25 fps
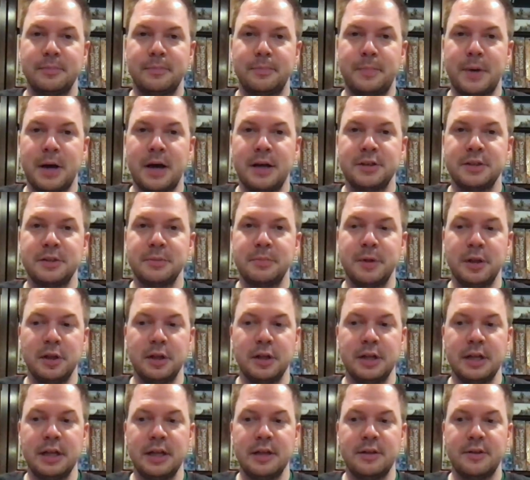
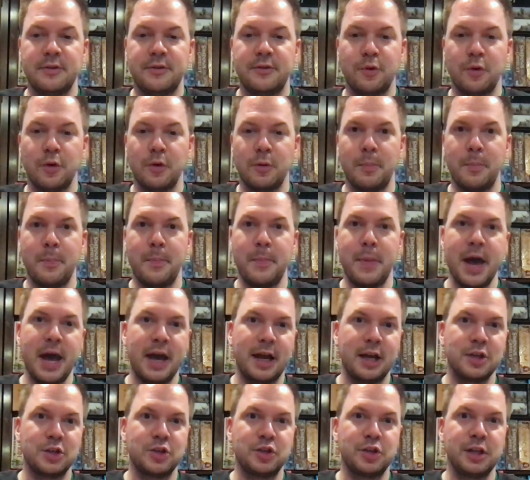possibilities for
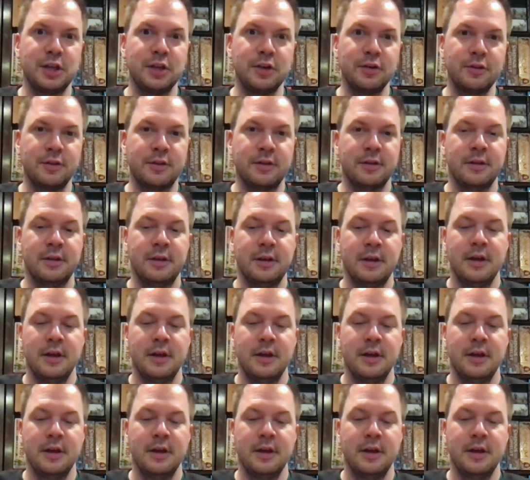package deals.